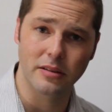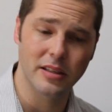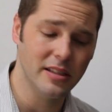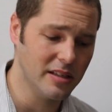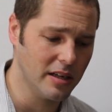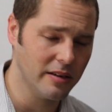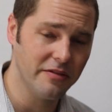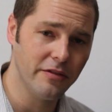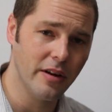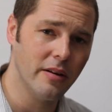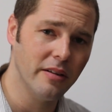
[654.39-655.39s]
He's done a
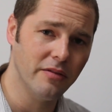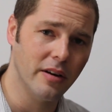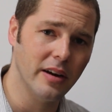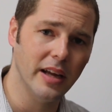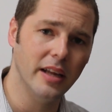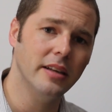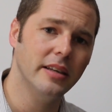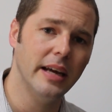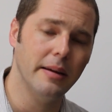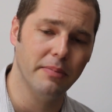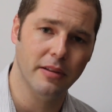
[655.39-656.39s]
very, very
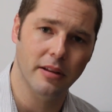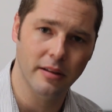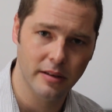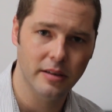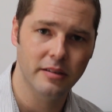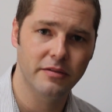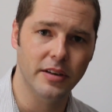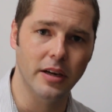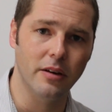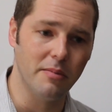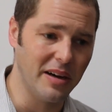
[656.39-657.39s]
in-depth
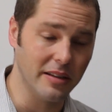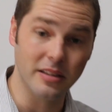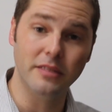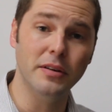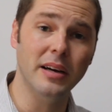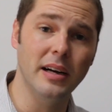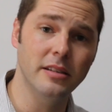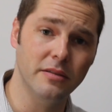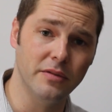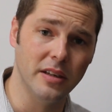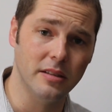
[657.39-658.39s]
video about the different kinds
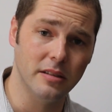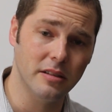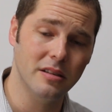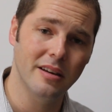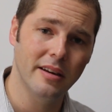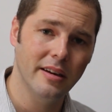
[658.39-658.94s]
of visas.